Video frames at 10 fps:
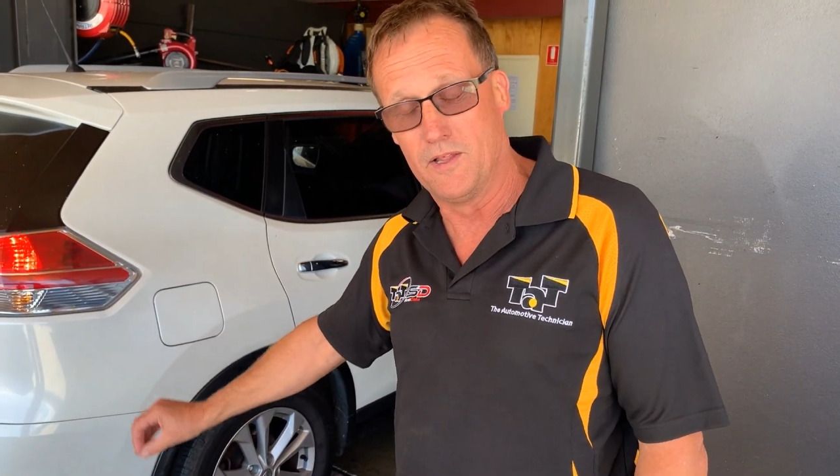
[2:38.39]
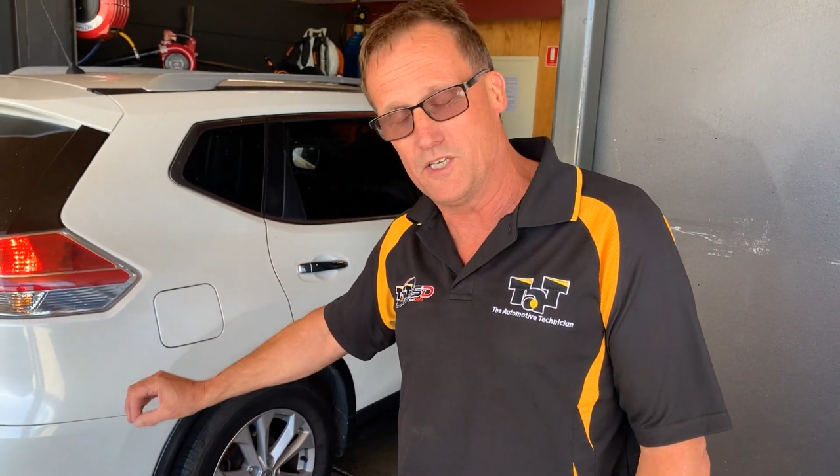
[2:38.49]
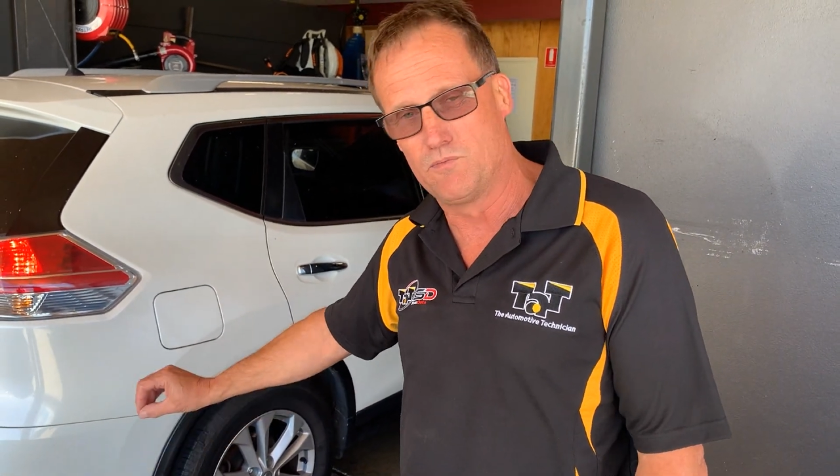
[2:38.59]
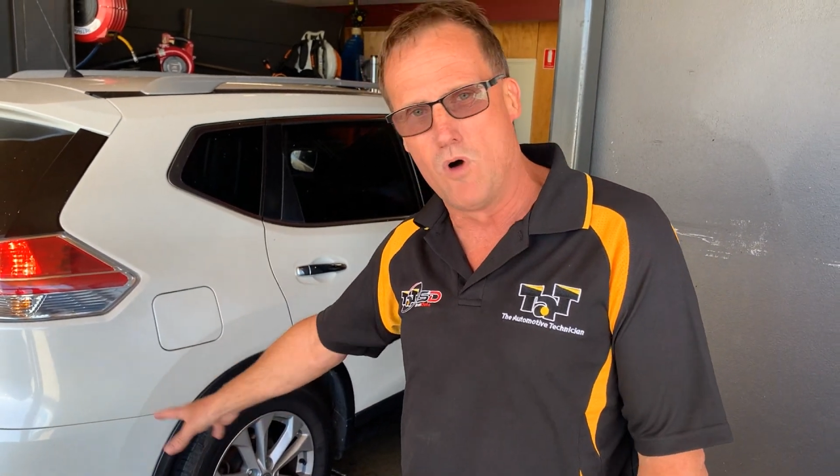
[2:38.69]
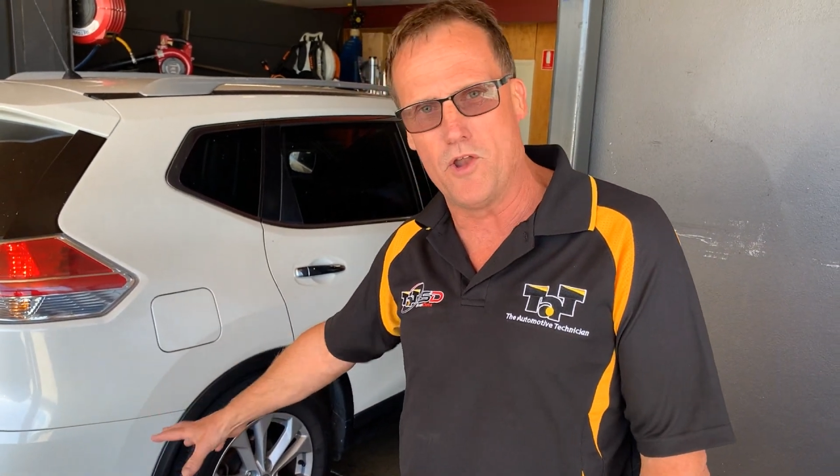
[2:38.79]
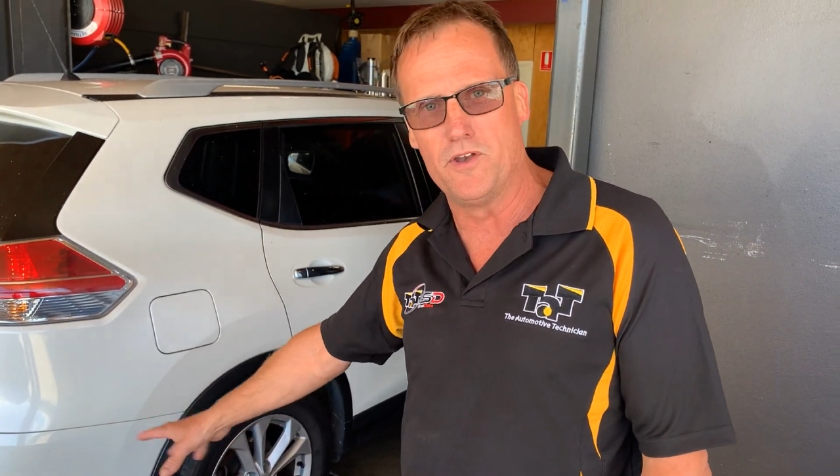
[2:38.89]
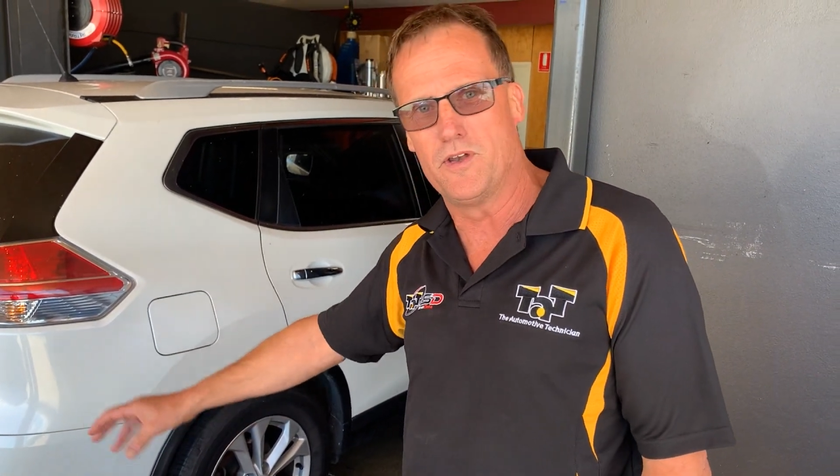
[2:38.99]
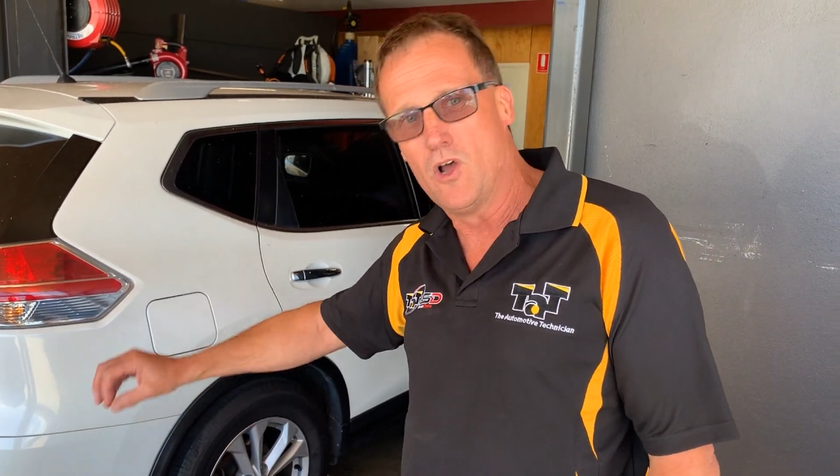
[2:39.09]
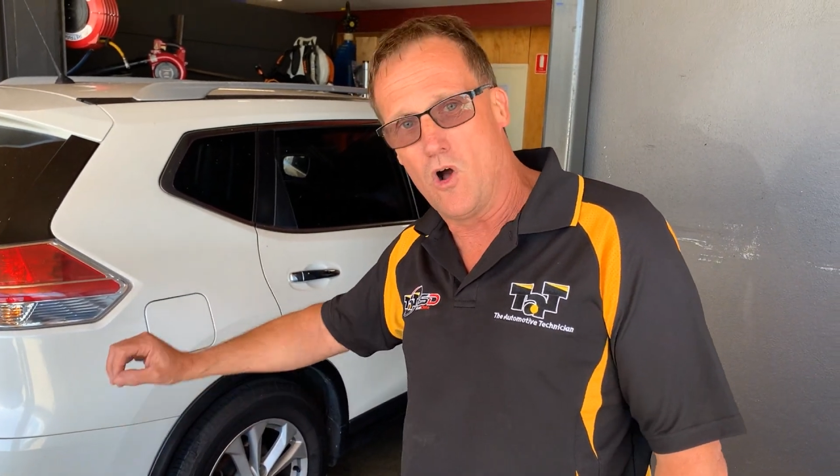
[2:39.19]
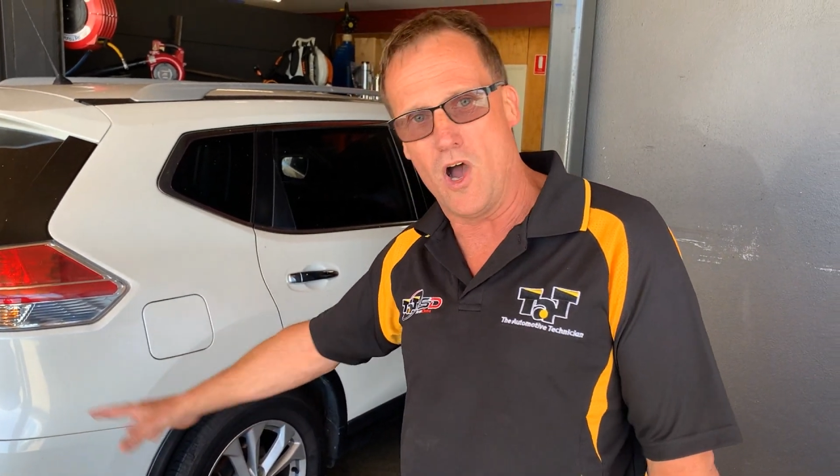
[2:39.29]
this
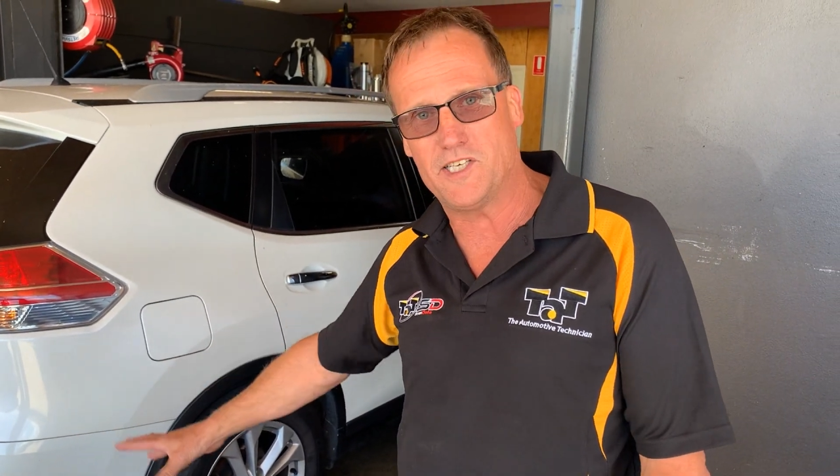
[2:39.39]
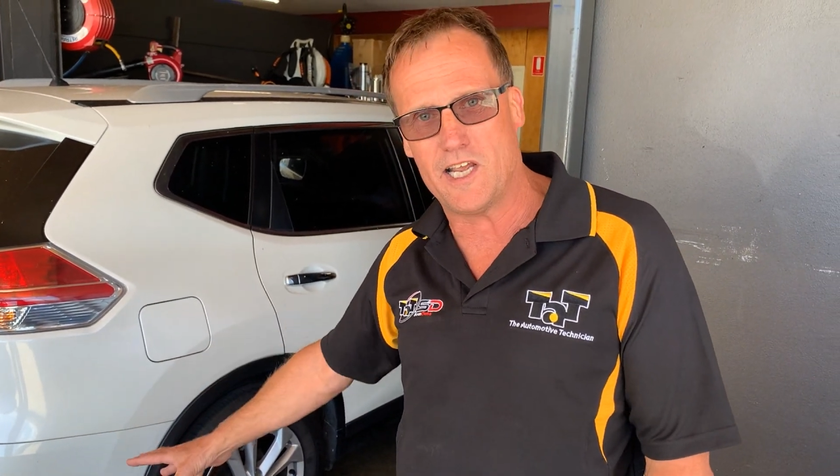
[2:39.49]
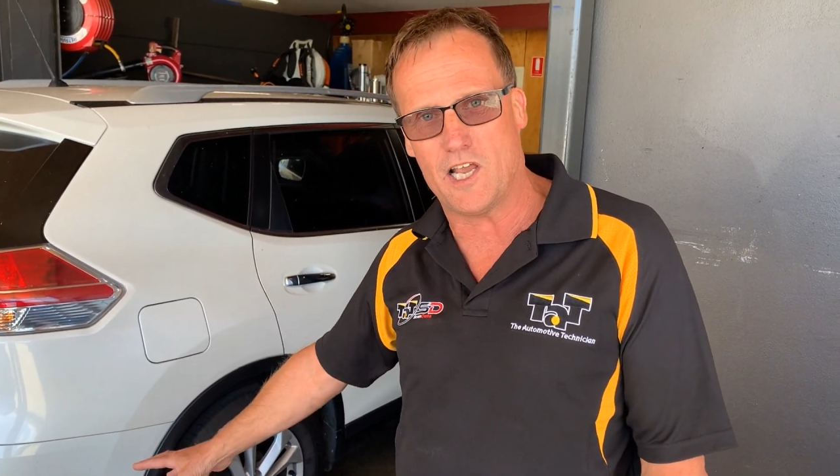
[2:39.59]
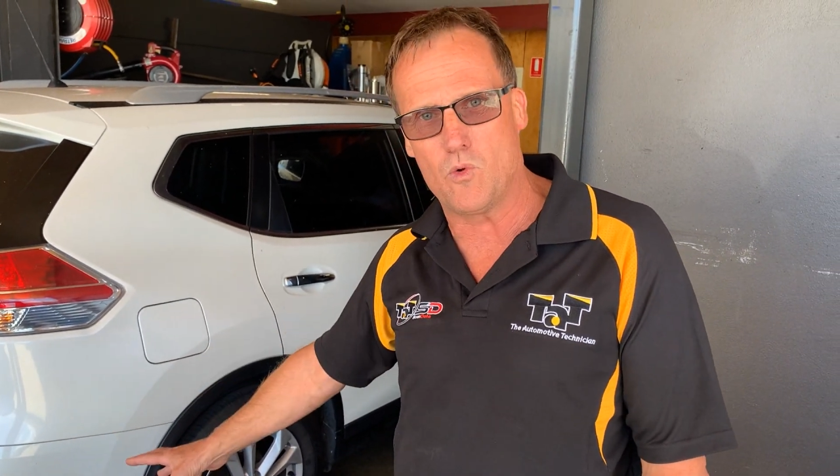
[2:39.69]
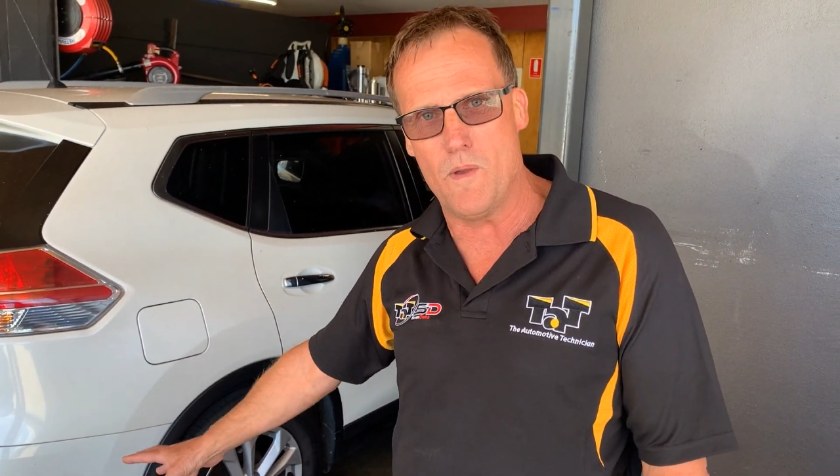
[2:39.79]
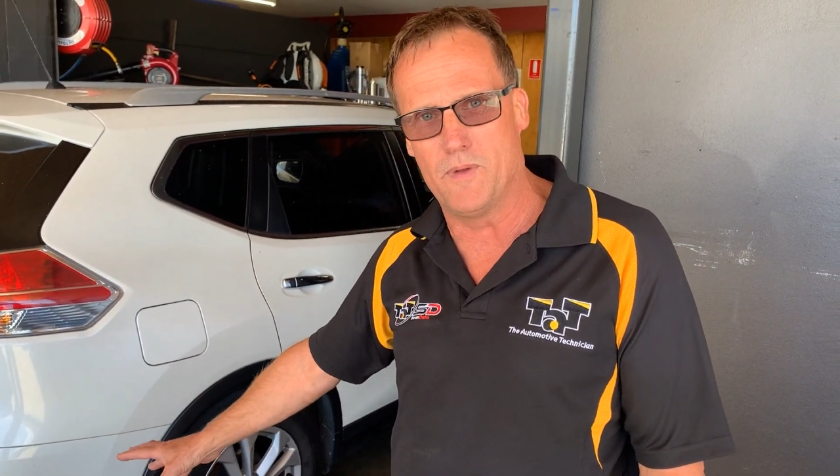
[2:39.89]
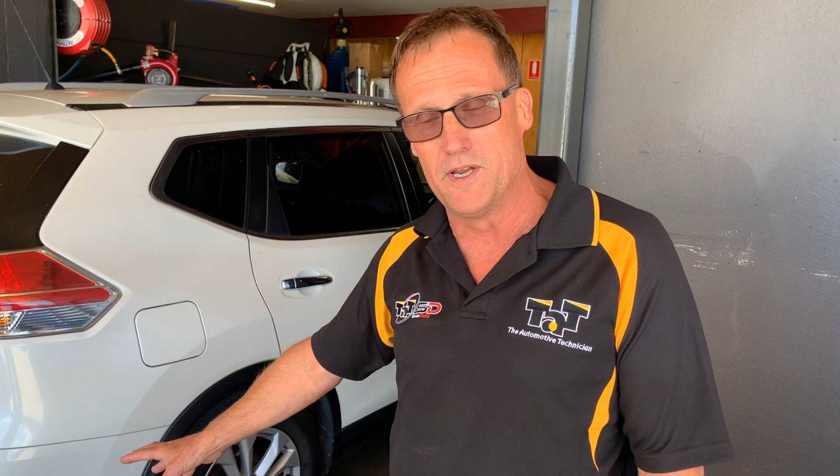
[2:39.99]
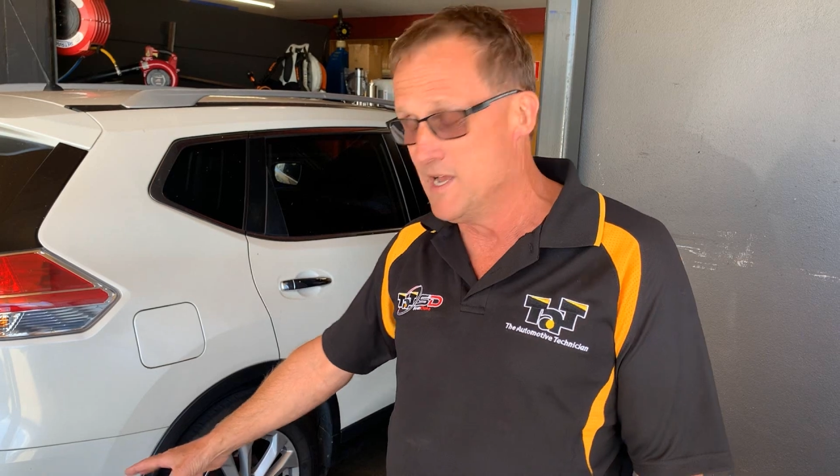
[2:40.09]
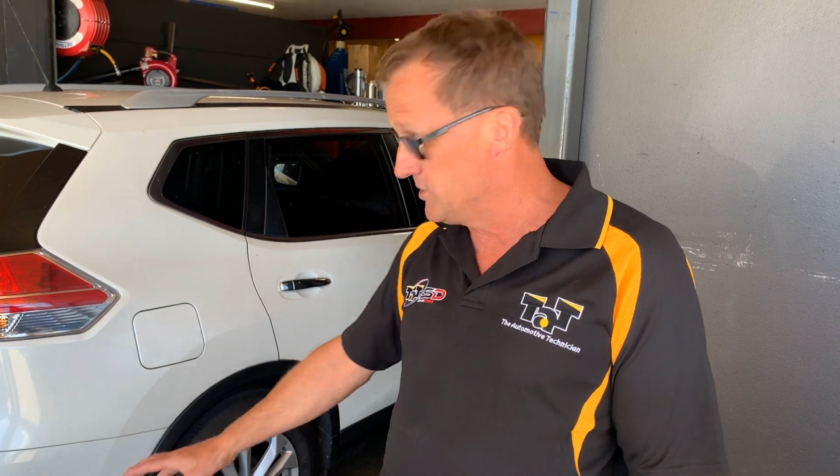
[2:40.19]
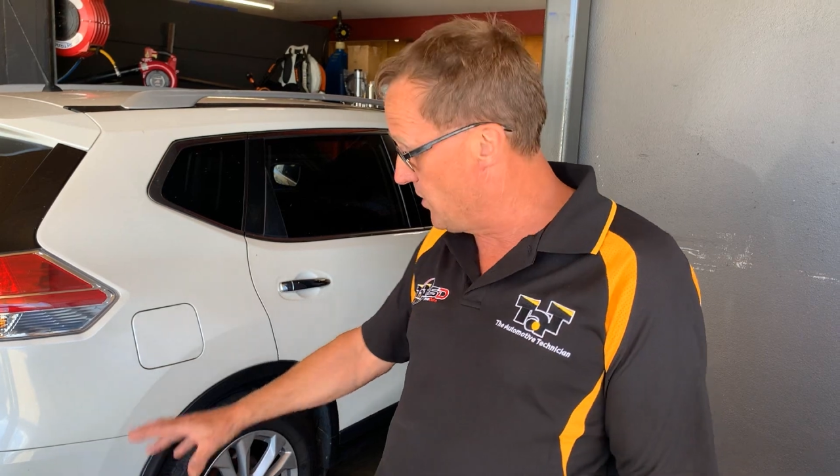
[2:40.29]
modern high-tech equipment